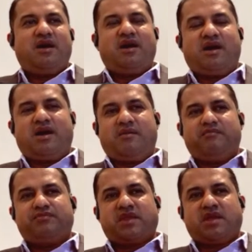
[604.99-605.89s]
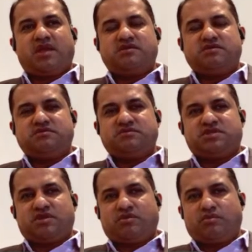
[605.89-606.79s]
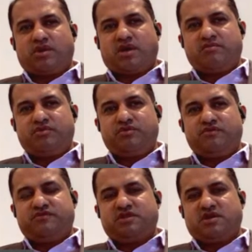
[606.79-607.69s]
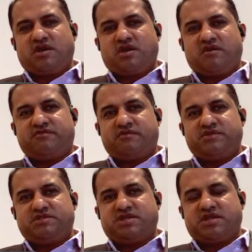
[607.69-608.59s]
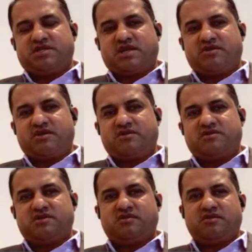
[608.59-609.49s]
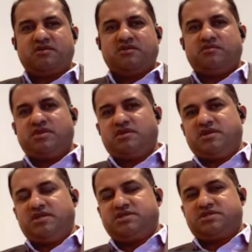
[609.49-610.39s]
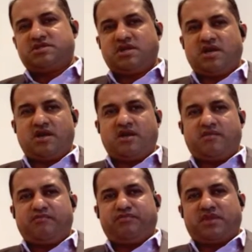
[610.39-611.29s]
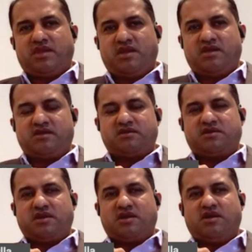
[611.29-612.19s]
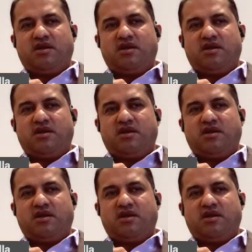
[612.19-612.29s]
And so when I moved from the States out here to the Middle East, and